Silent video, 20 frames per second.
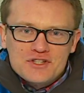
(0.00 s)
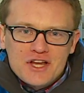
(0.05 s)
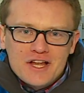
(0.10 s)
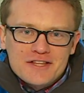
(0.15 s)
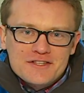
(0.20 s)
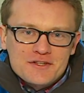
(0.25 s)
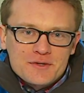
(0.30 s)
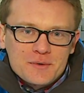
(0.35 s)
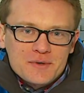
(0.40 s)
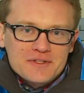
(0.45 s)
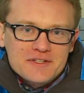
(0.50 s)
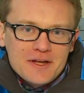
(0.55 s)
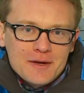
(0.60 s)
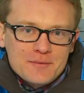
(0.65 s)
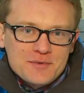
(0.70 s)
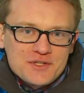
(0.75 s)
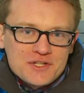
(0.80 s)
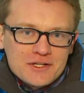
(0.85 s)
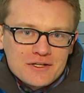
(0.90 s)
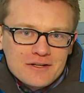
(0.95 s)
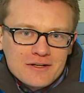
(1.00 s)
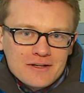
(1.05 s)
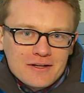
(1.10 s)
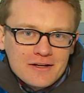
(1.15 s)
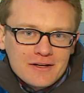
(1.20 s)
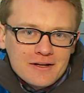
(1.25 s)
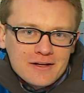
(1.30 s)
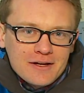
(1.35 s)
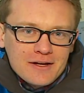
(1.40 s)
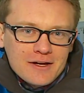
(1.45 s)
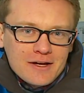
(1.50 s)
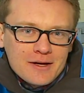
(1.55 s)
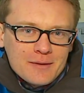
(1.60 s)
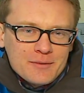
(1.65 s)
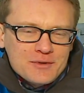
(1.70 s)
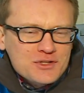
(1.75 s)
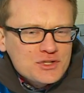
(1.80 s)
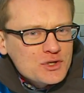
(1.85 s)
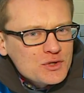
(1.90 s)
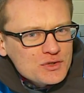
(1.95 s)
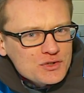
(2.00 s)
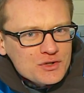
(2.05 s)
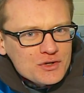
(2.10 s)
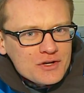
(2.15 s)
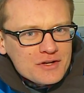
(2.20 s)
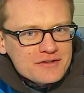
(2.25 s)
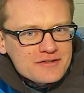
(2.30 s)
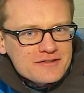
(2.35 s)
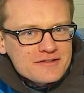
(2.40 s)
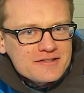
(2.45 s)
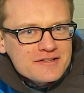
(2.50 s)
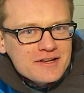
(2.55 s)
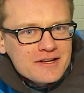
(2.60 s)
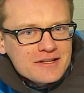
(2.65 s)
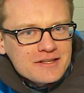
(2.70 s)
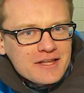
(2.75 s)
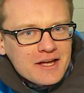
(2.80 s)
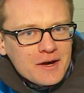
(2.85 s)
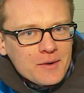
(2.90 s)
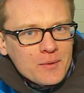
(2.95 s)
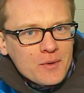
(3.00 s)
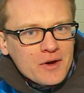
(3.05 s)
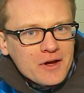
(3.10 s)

chance at redemption, but Shuster doesn't see it that